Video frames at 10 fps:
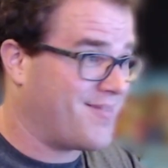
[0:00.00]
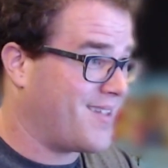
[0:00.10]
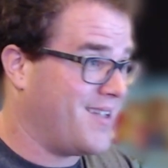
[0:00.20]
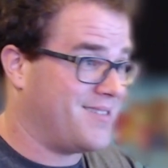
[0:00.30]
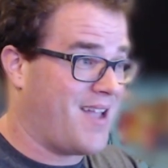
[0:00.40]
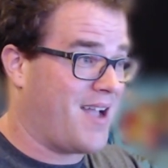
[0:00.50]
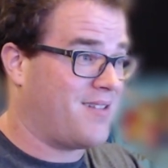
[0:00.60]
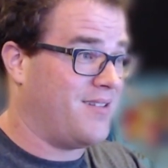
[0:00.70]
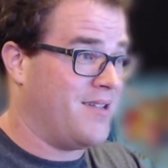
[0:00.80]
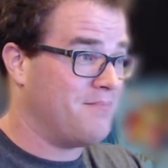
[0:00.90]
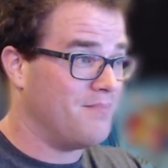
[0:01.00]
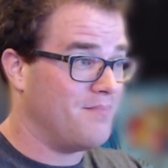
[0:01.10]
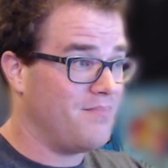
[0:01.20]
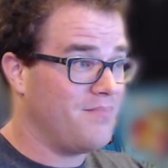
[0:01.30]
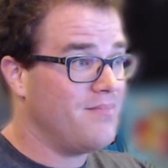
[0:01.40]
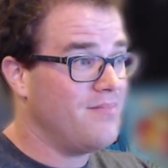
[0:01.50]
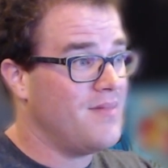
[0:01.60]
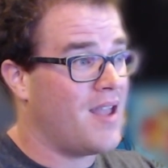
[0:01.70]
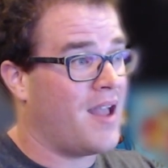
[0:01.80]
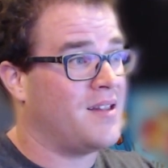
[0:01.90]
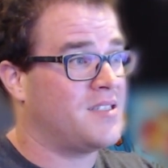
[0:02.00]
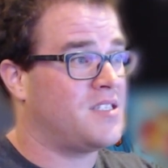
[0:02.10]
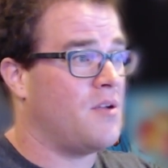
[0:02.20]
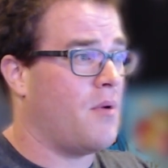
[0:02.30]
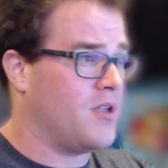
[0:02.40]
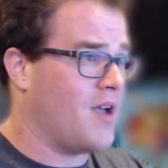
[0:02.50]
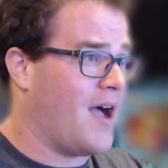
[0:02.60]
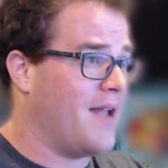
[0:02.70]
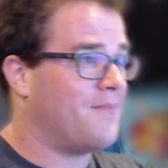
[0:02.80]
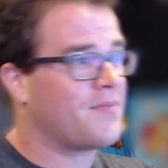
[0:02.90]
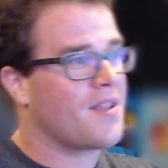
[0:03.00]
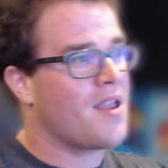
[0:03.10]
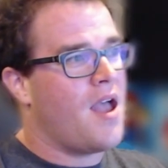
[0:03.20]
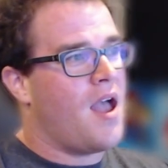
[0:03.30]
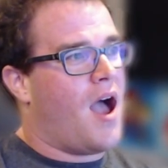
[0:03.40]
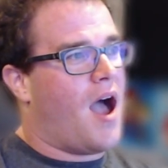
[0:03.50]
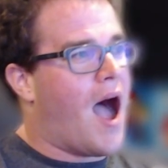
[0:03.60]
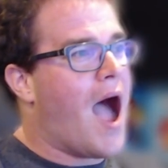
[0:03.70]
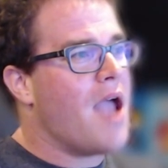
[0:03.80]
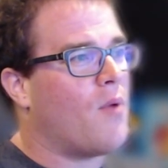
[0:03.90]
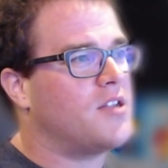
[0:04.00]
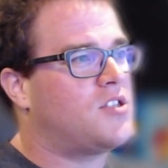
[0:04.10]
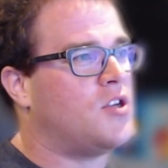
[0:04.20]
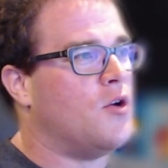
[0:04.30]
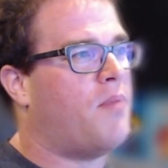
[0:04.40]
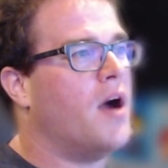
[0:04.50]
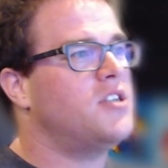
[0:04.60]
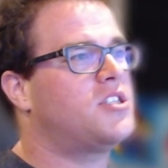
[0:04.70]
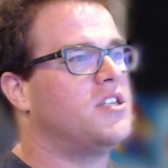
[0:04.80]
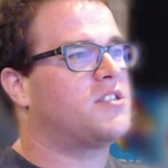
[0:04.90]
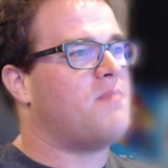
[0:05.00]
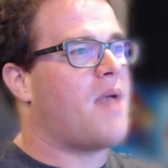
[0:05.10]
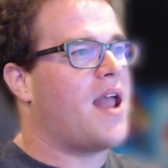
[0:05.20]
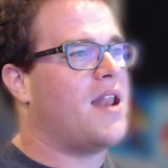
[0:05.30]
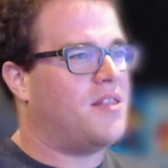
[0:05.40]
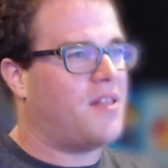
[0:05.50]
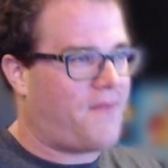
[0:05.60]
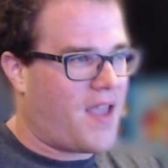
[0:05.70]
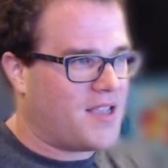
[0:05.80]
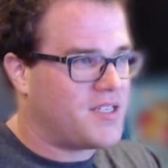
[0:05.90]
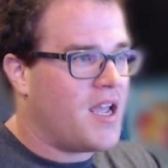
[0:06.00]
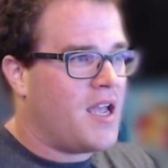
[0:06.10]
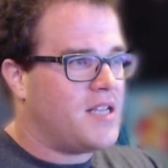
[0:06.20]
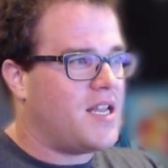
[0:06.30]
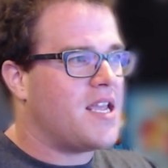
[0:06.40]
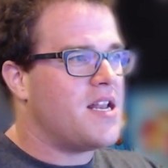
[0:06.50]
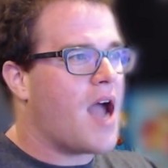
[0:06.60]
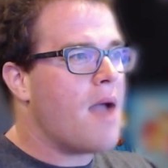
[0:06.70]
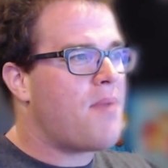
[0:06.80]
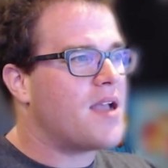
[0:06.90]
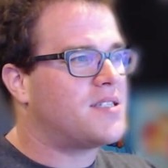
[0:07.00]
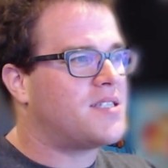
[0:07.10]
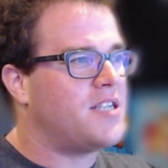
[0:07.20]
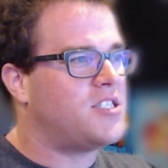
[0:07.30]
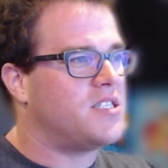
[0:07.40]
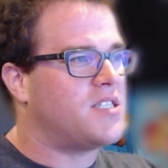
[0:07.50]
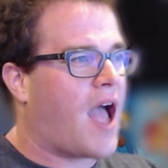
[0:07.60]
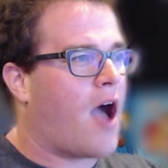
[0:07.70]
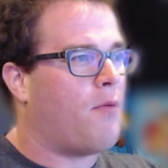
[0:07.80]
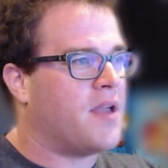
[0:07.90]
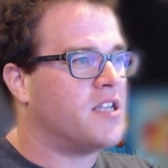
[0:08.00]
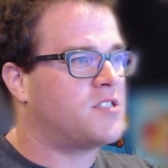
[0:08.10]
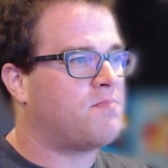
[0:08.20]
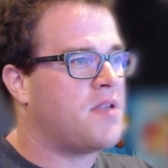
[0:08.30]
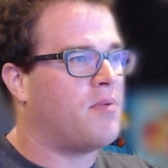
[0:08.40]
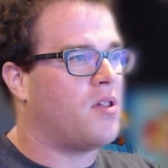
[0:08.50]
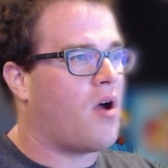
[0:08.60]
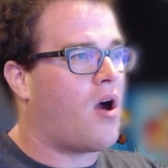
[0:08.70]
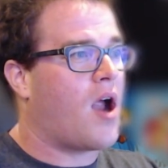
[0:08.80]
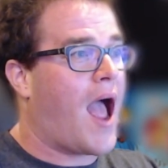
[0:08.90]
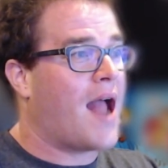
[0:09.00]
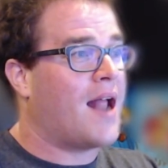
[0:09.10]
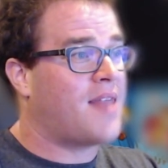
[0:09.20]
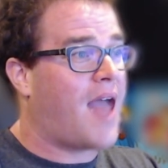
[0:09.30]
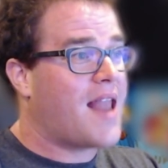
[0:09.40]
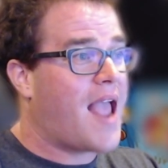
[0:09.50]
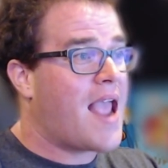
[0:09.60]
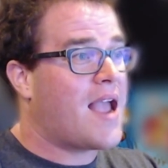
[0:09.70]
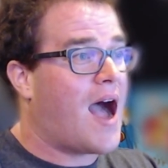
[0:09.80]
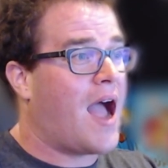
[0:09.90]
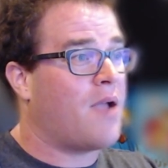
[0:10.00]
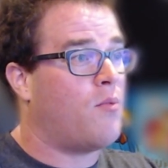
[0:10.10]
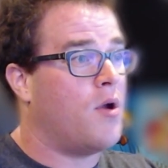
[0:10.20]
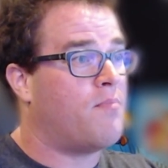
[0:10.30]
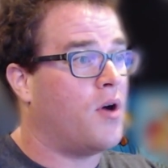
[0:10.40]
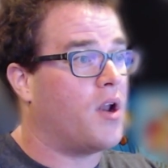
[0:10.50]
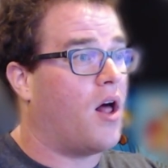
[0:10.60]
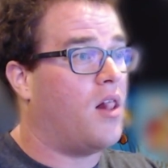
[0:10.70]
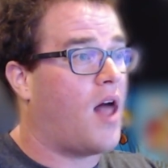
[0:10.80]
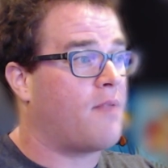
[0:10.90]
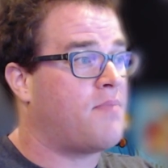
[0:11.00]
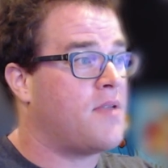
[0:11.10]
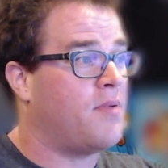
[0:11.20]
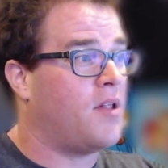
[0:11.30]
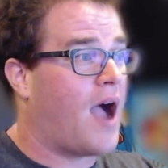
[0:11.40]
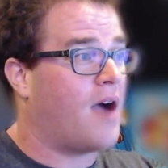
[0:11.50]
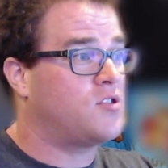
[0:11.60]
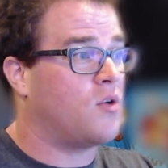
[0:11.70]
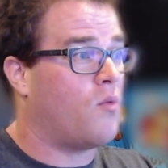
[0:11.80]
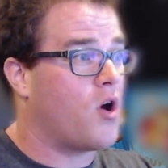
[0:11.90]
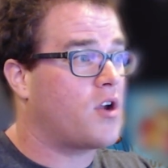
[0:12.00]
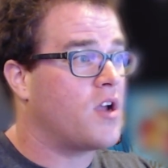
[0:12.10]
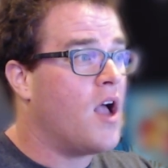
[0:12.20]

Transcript: Exactly. Let's see what we got. I want to punch this man in the face. Did he not pay attention to how pissed people are at that AI would put a lot of people out to work,